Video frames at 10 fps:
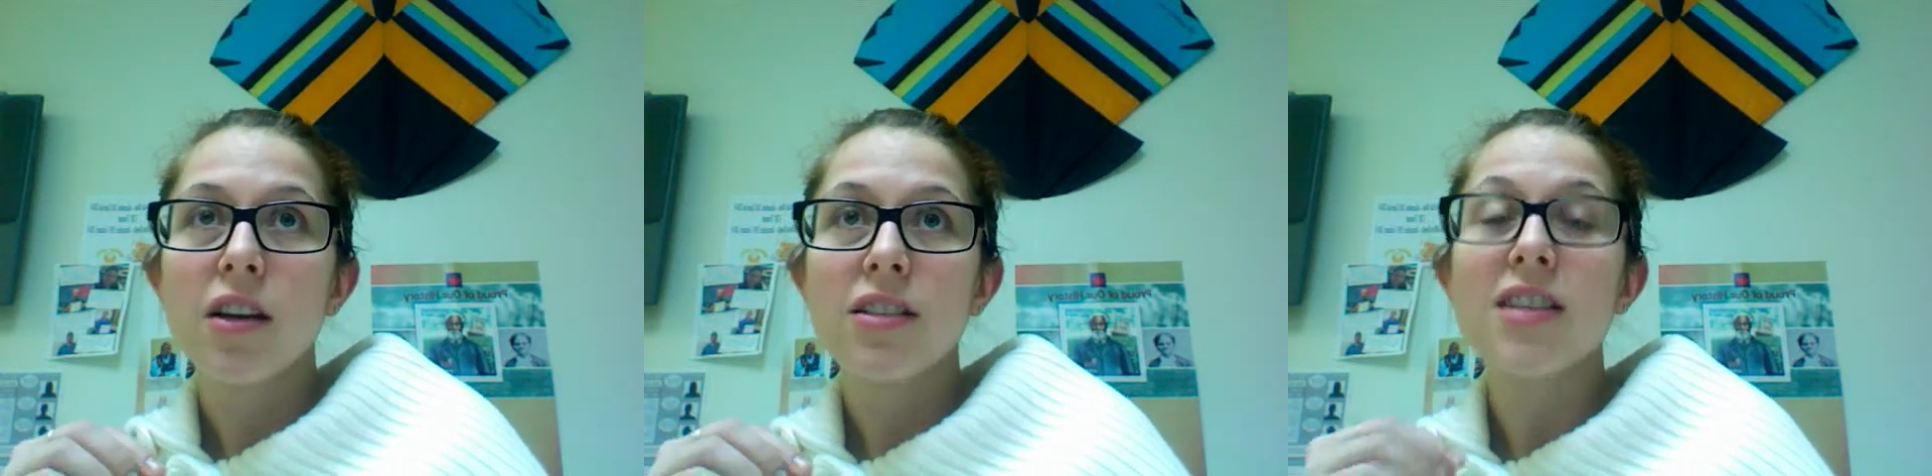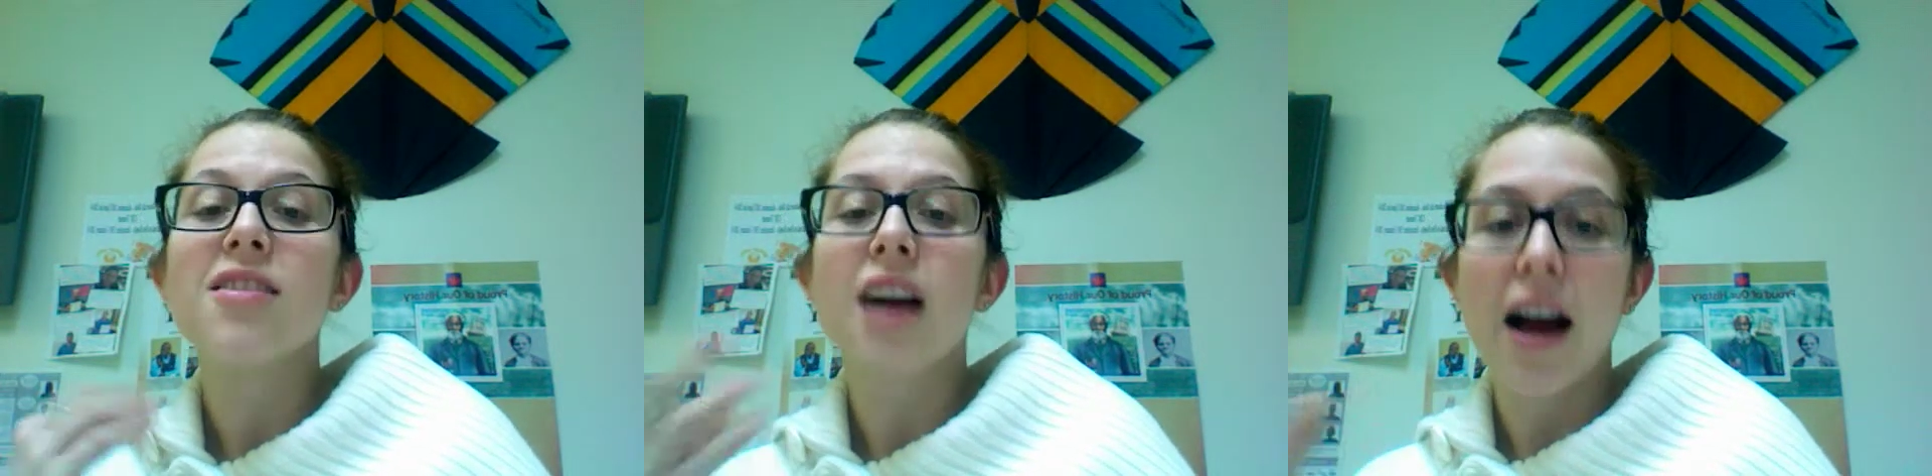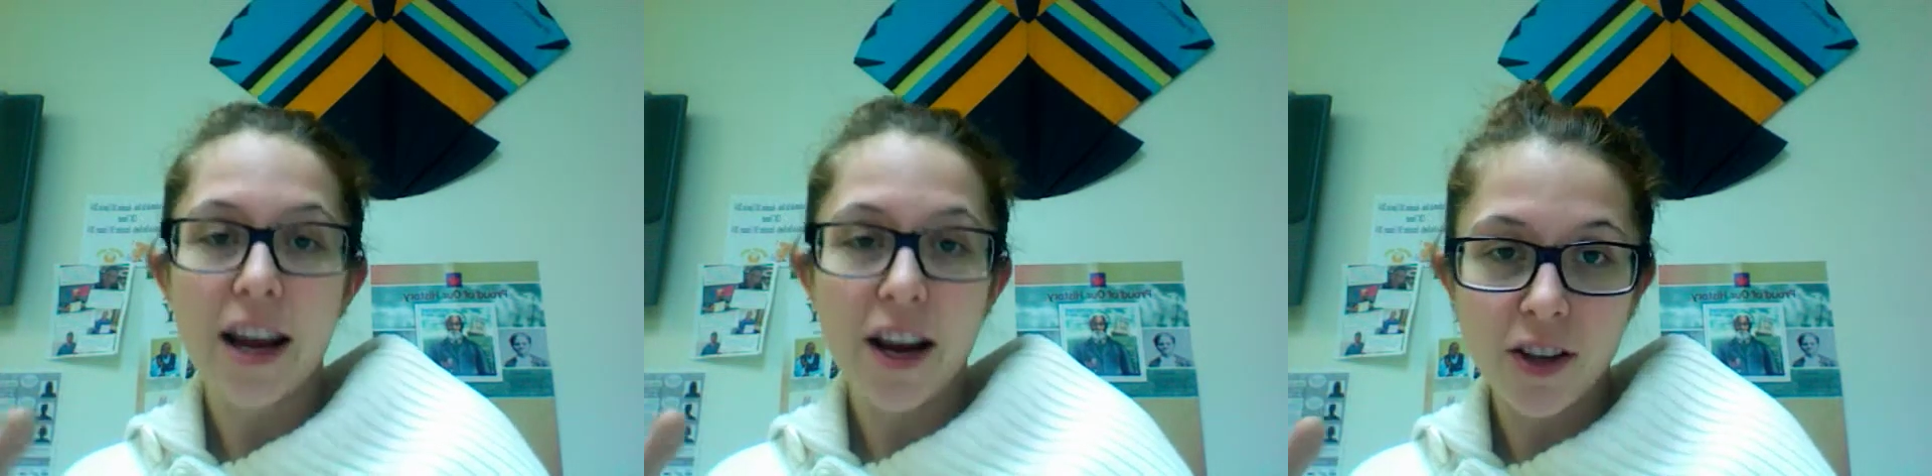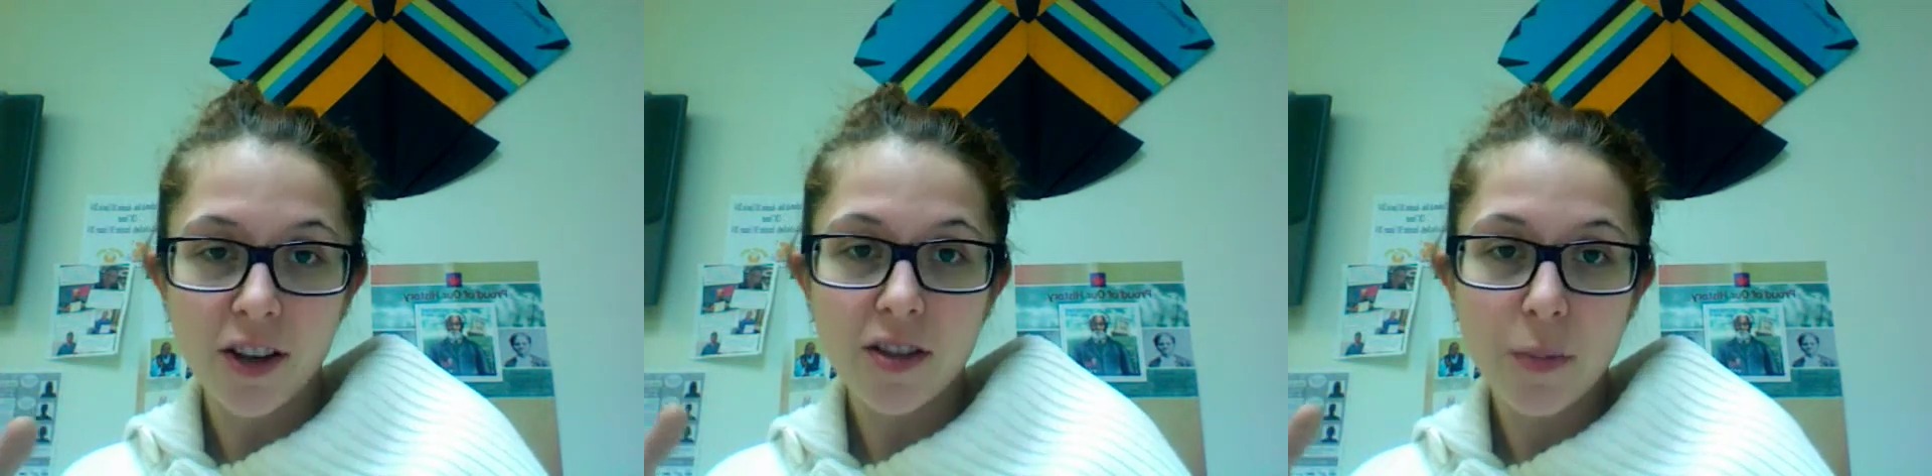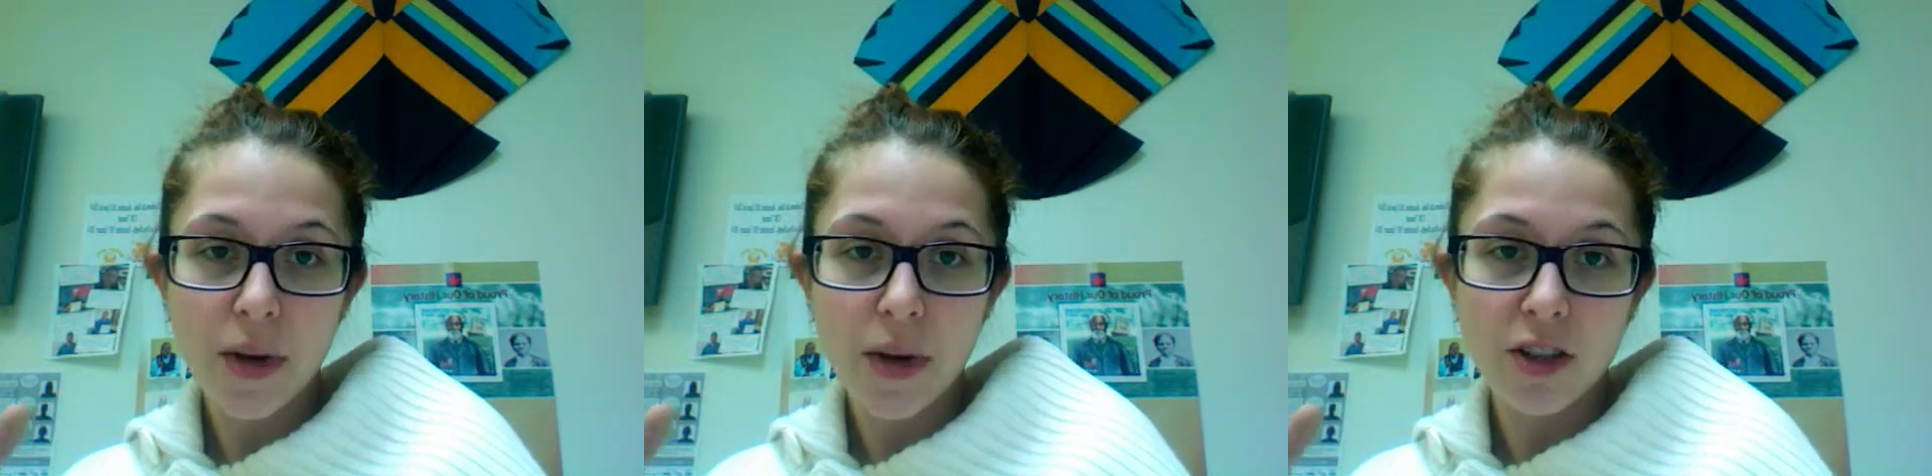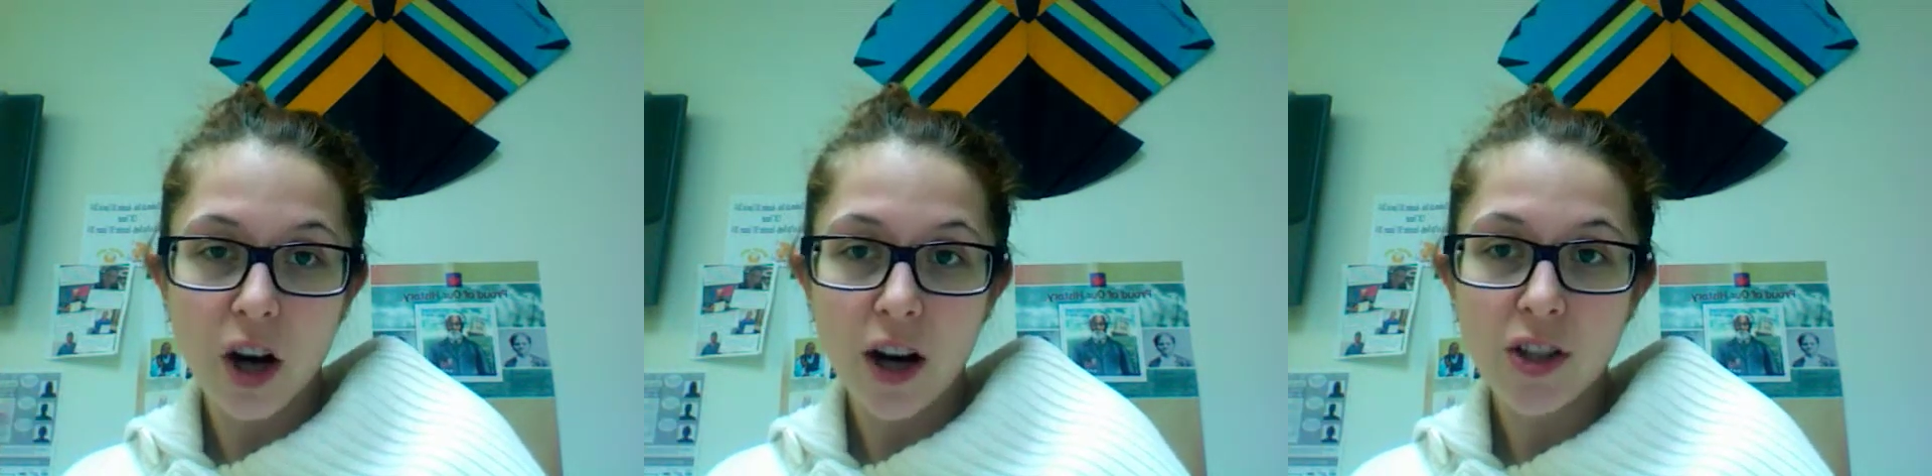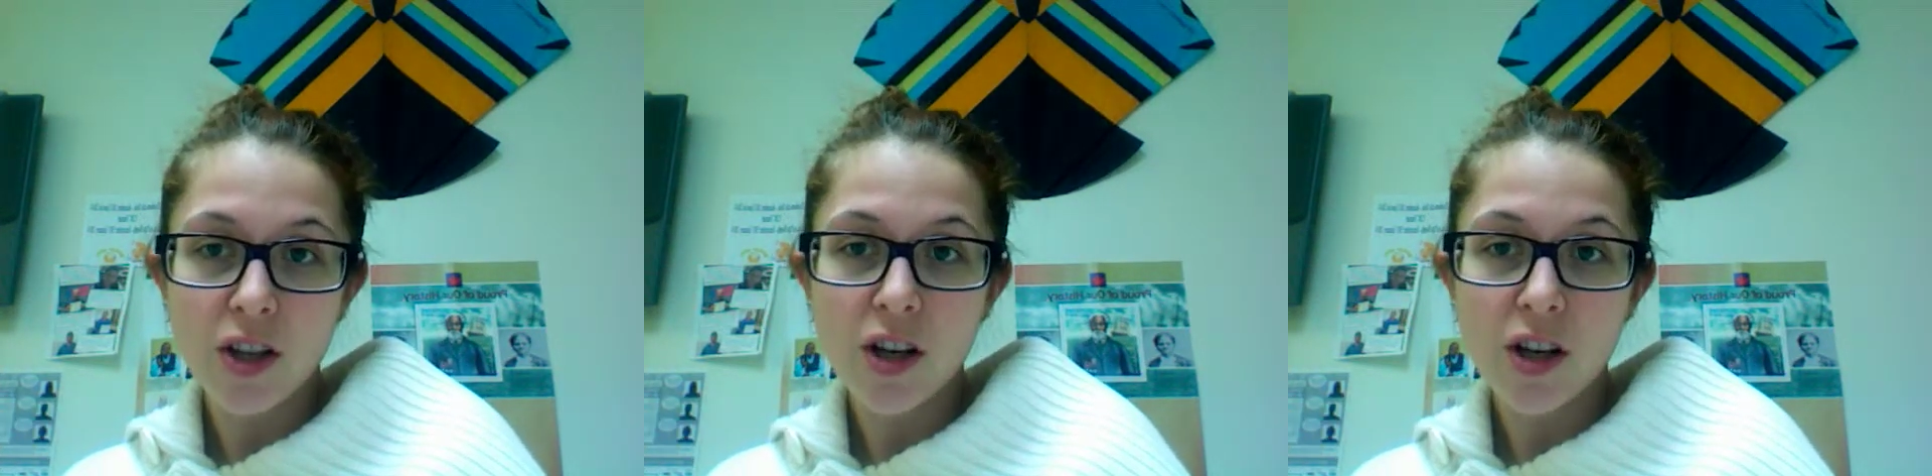desired to be a
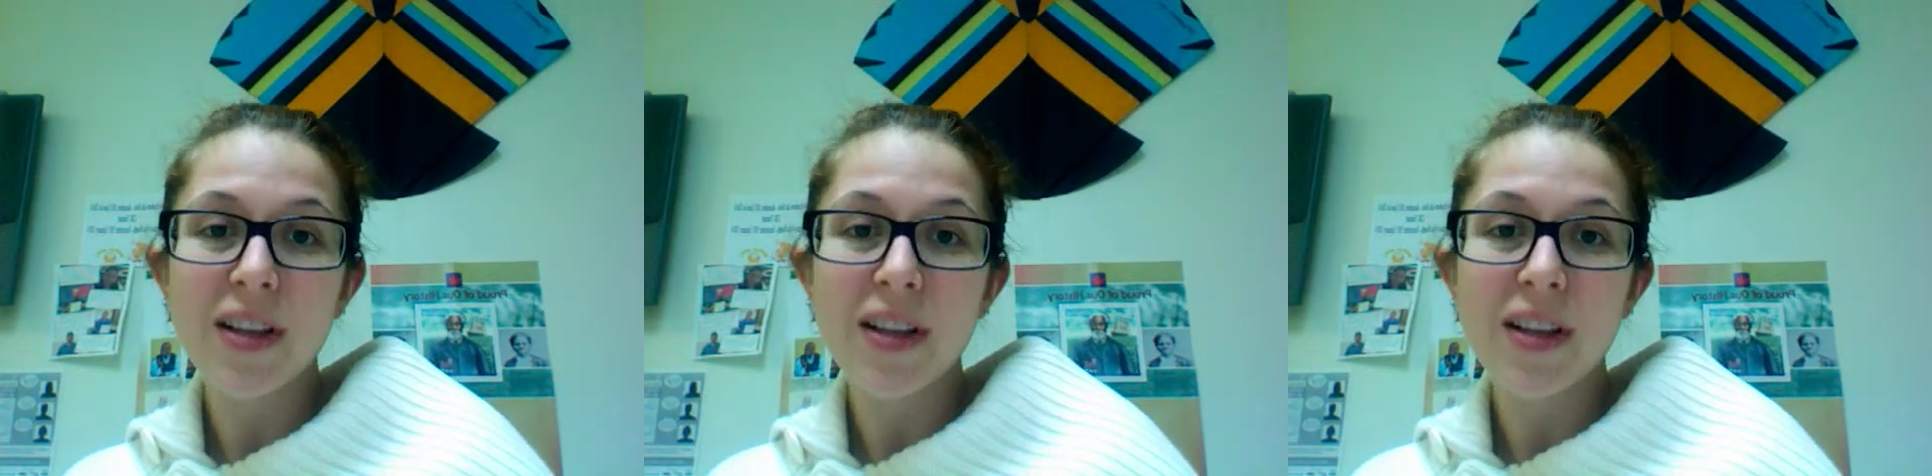doctor,